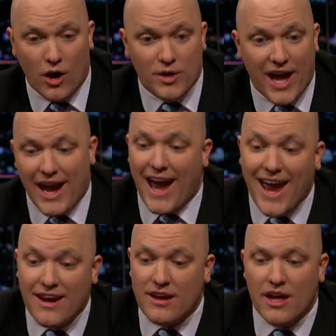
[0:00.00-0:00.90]
okay?
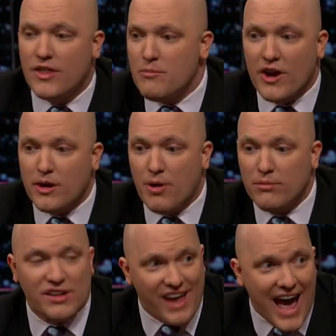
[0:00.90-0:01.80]
And the American
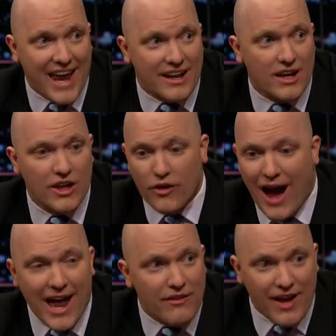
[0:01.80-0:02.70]
public's had it. They're
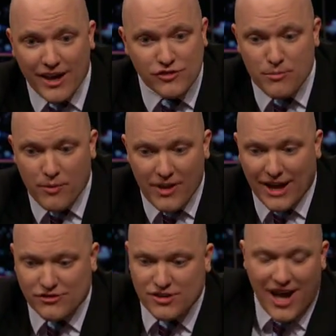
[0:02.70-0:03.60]
out of extra right. extra